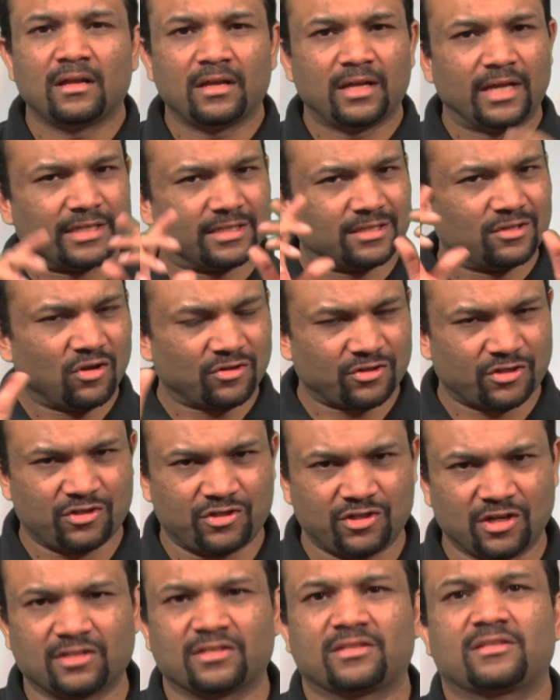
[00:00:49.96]
It's not
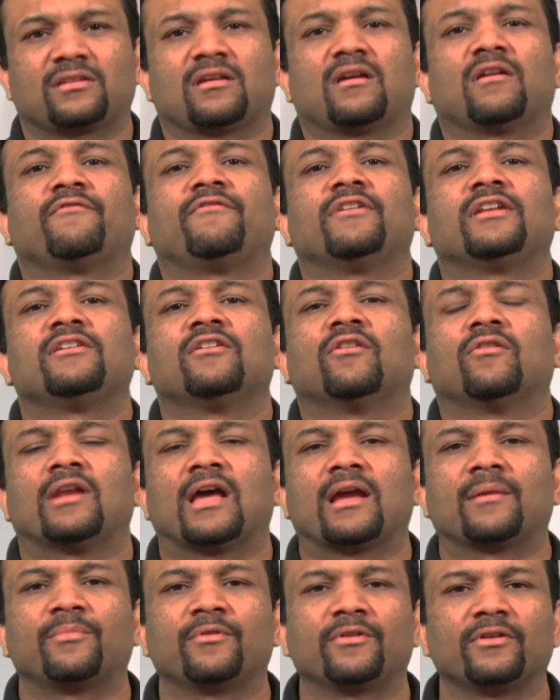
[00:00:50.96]
just a video
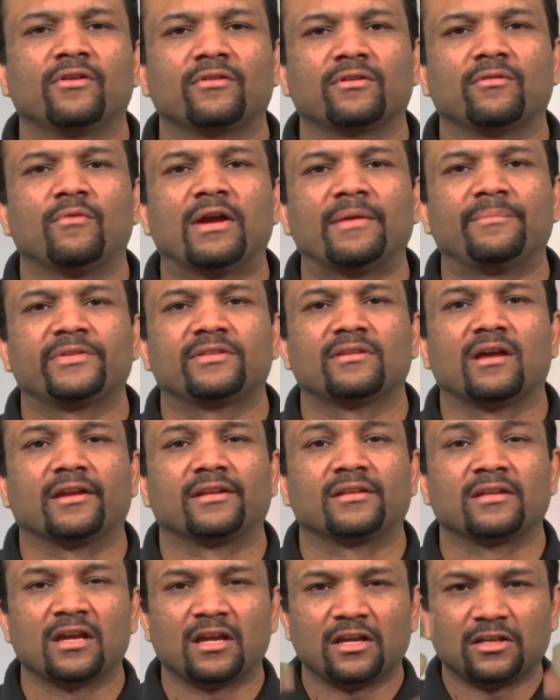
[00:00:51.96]
library or a website.
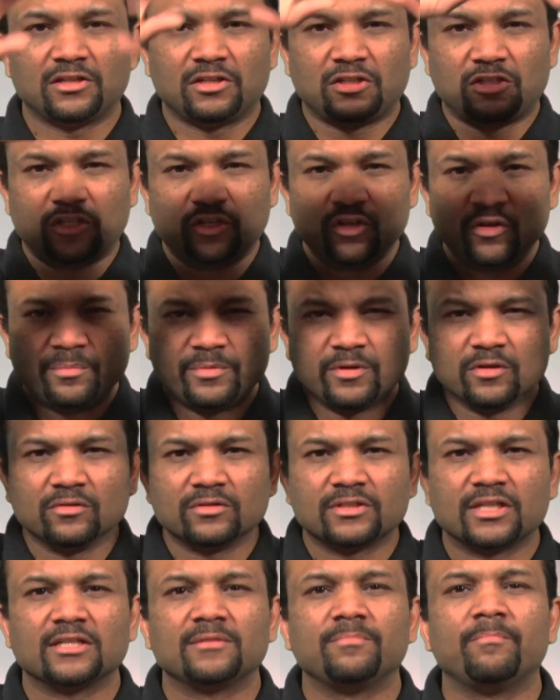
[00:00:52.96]

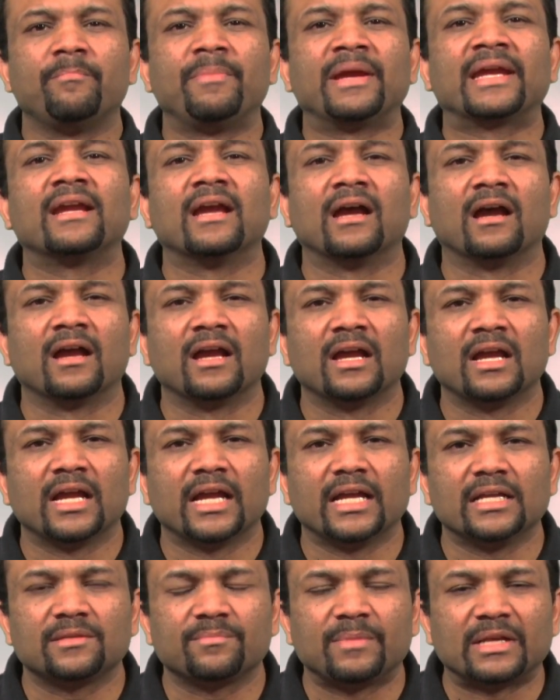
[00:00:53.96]
Tubules is bigger.
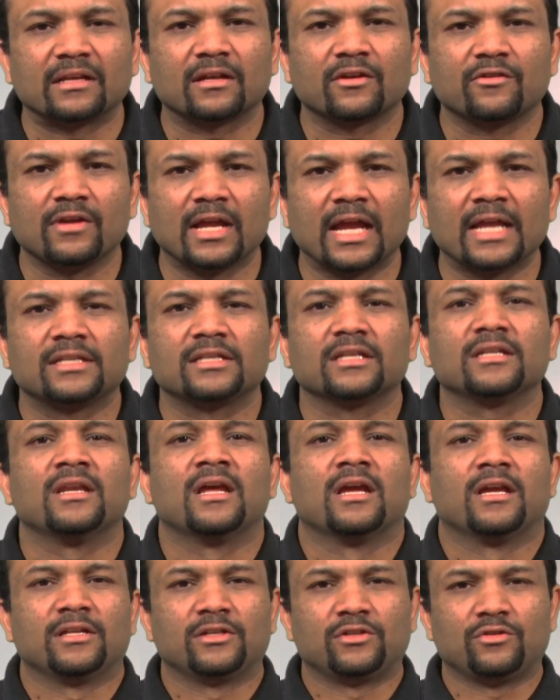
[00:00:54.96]
It's been created
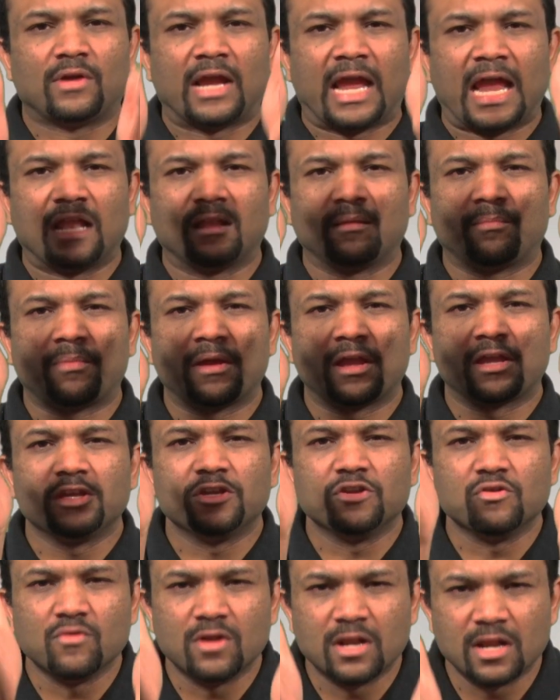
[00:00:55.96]
to help
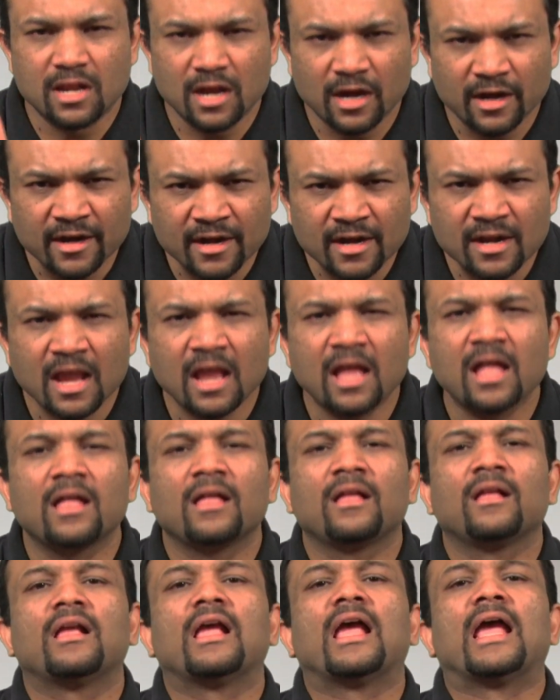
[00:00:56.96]
you learn
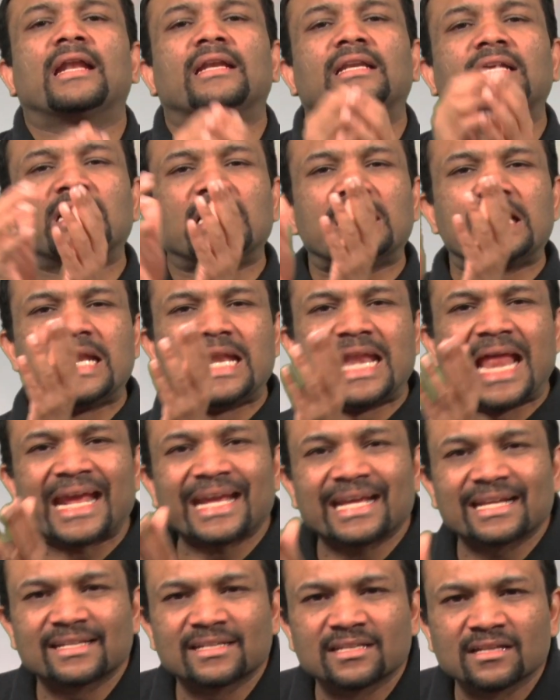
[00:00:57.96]
and
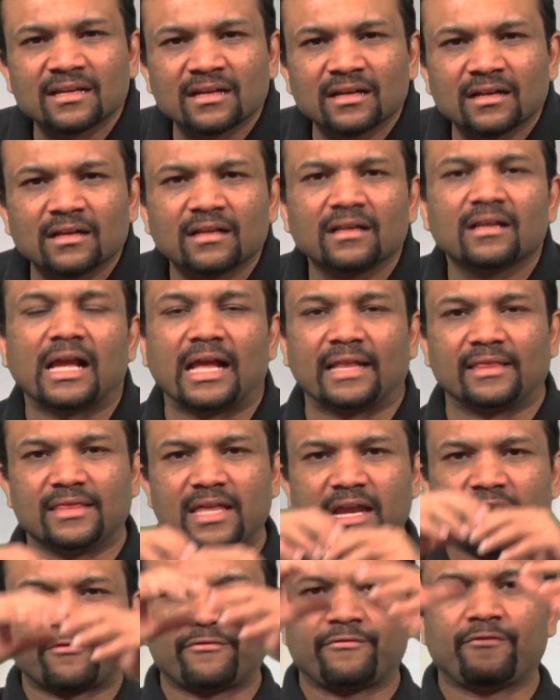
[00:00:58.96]
connect and
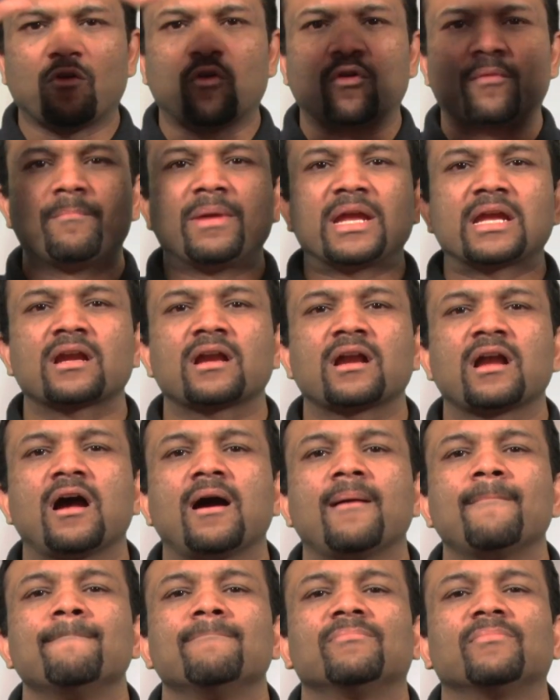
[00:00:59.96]
therefore
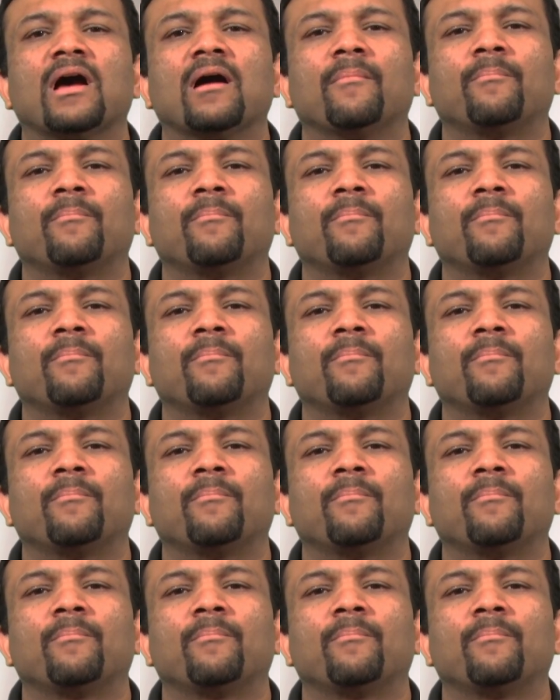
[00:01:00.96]
become a